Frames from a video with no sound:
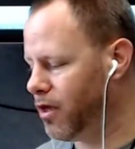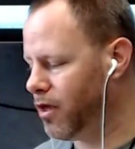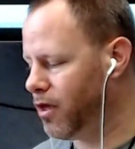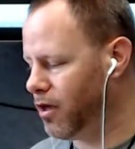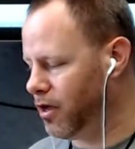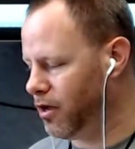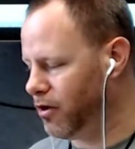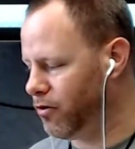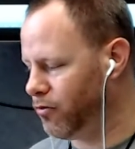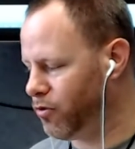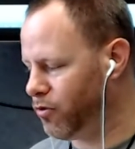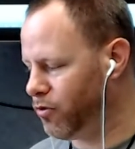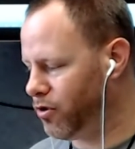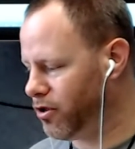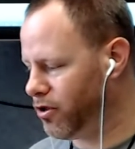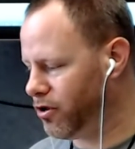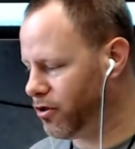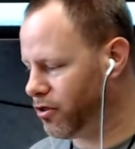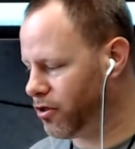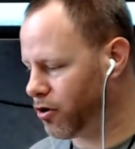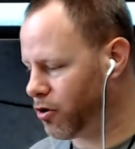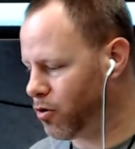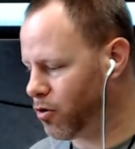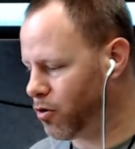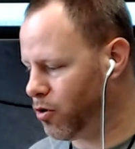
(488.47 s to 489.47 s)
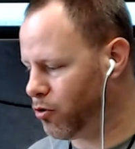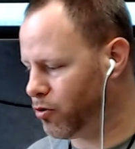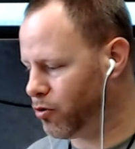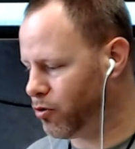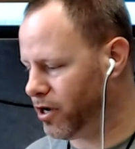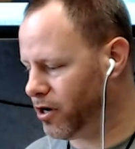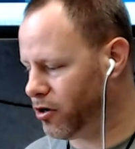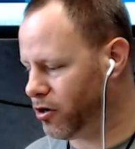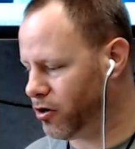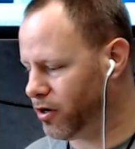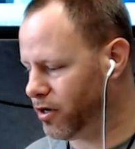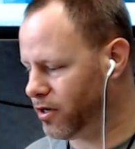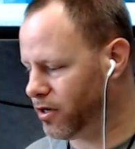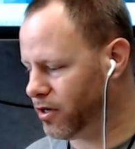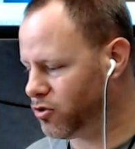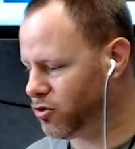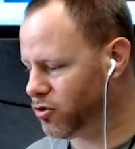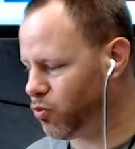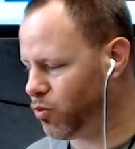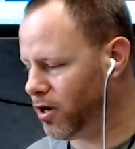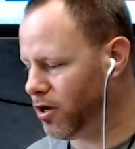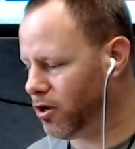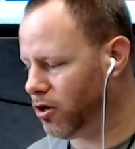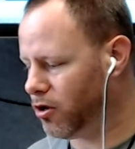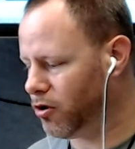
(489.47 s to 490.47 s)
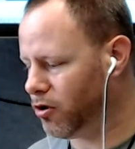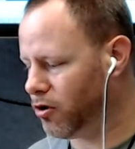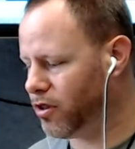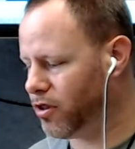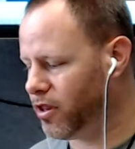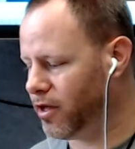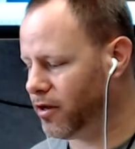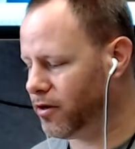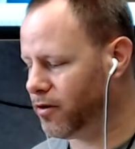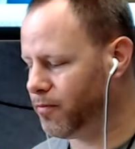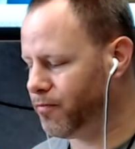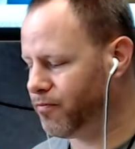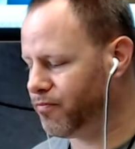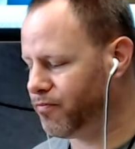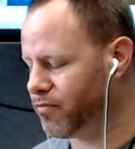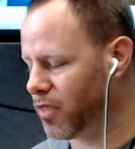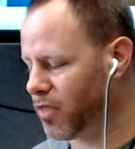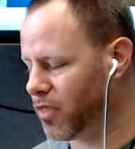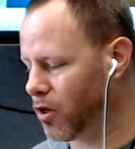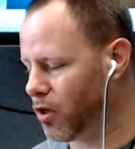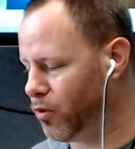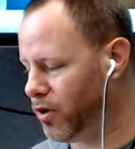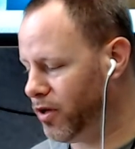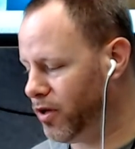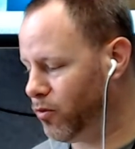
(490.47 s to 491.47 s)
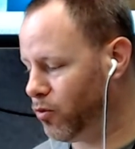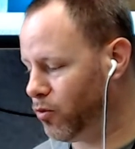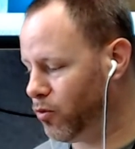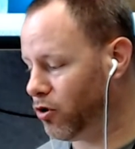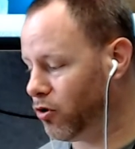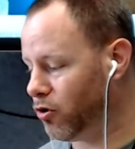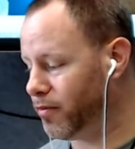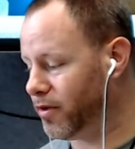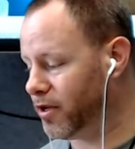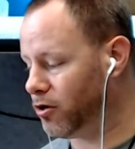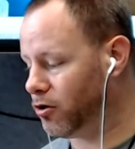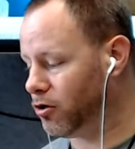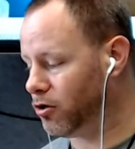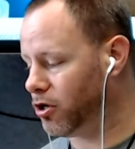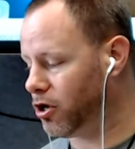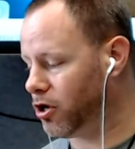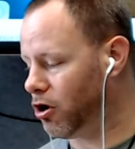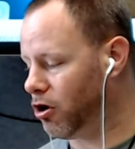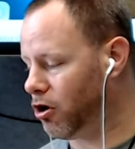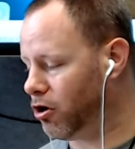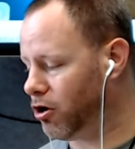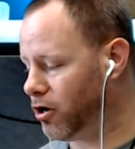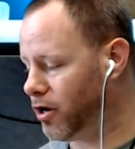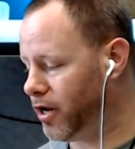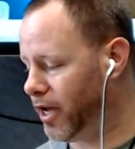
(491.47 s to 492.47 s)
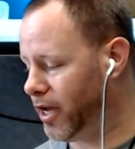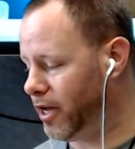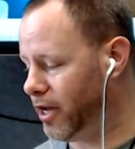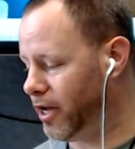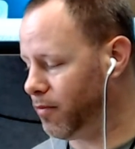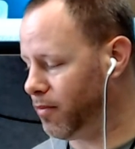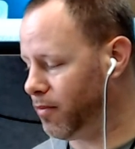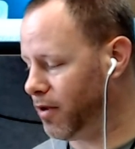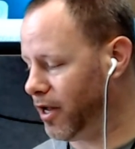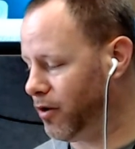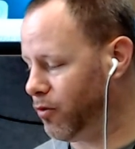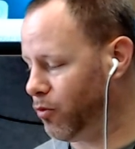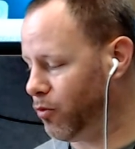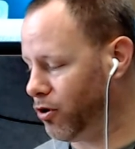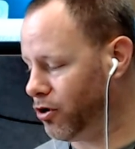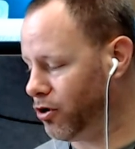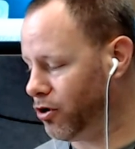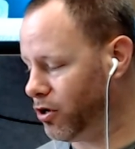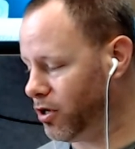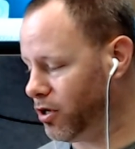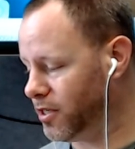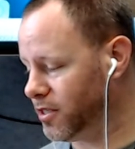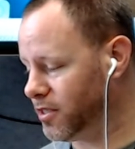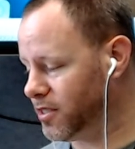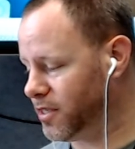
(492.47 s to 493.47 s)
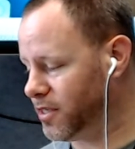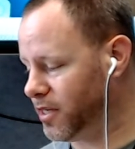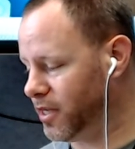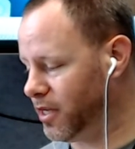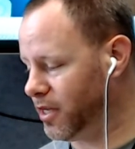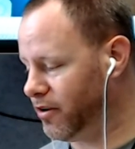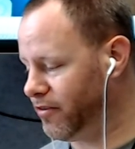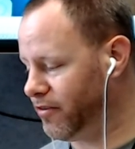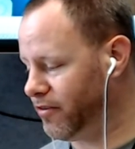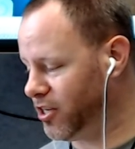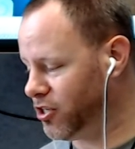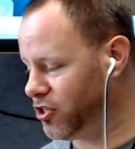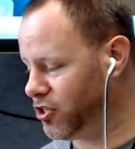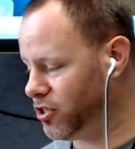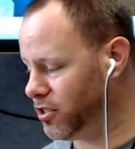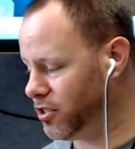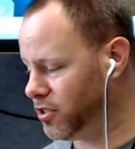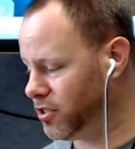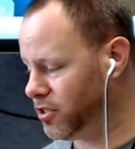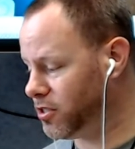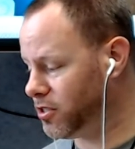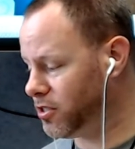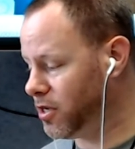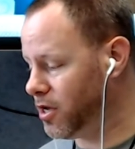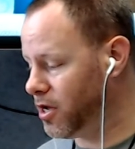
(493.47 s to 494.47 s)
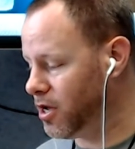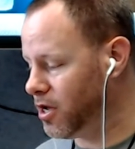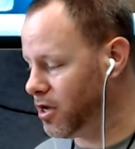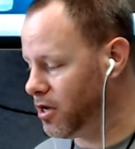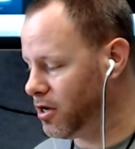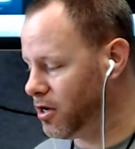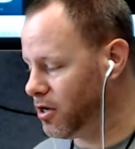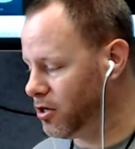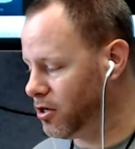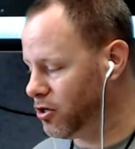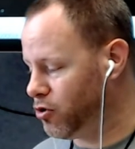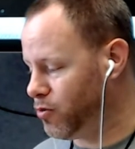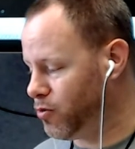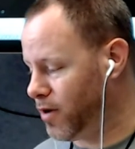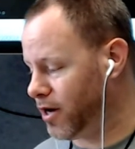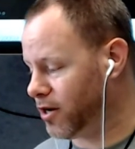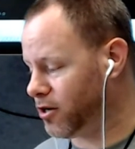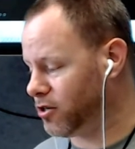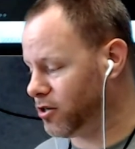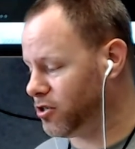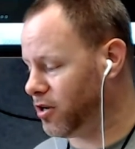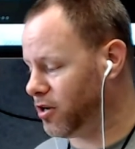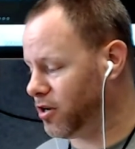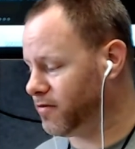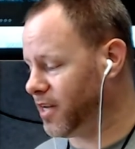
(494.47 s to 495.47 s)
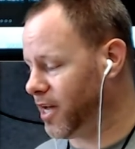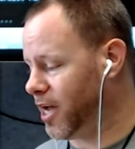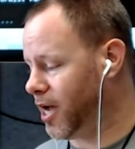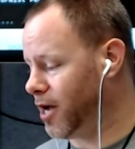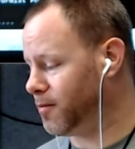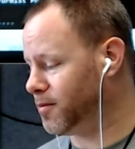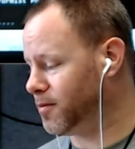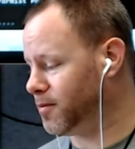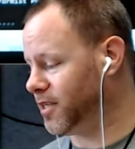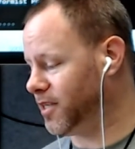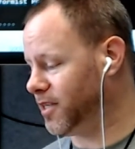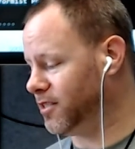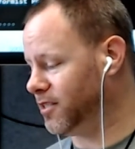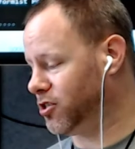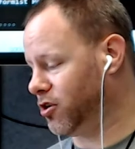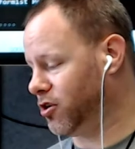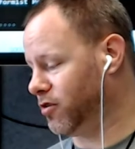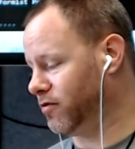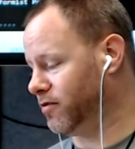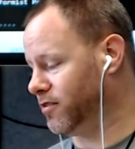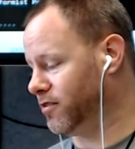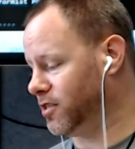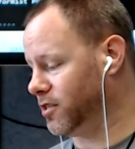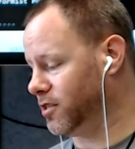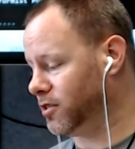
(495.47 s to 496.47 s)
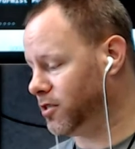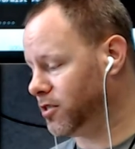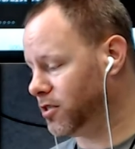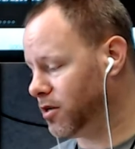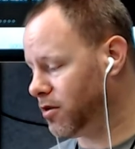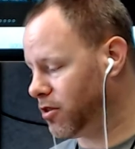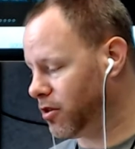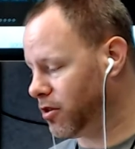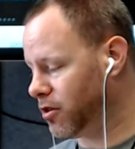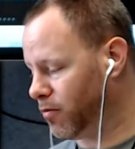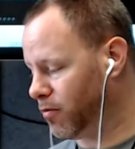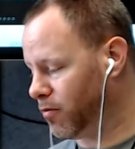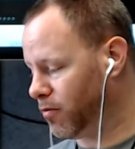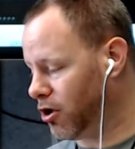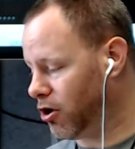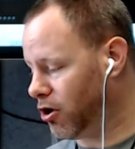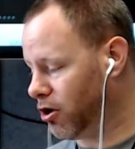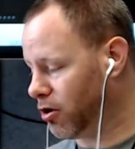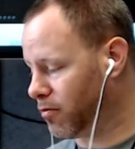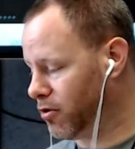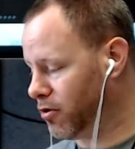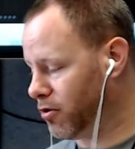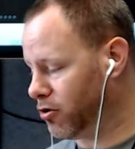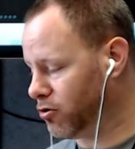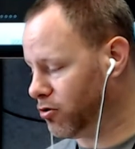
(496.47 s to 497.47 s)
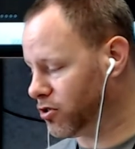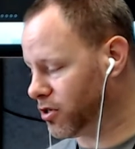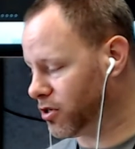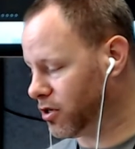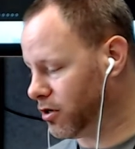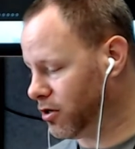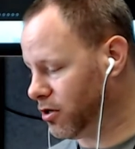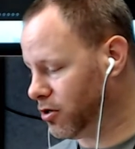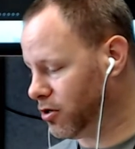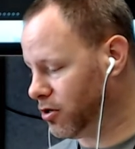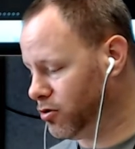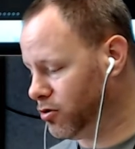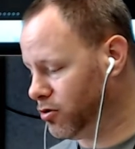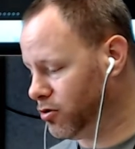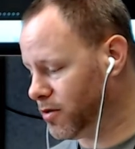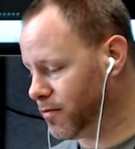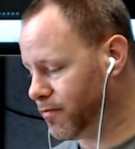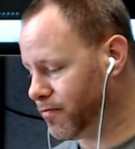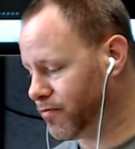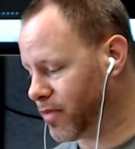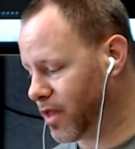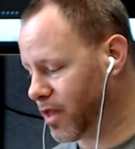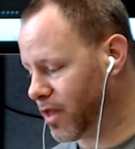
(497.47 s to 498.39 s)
And one other quote here as well, that we will build on and apply Wunderlist's innovations to Microsoft's apps and services, the blog post concludes.